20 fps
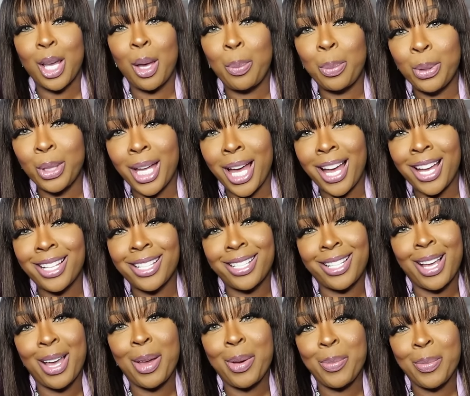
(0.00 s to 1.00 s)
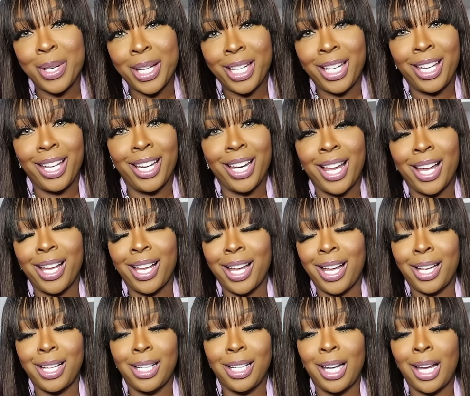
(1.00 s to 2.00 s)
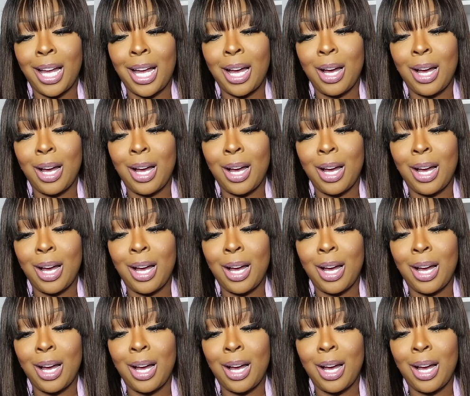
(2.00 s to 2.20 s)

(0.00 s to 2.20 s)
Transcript: help you guys save money and i i,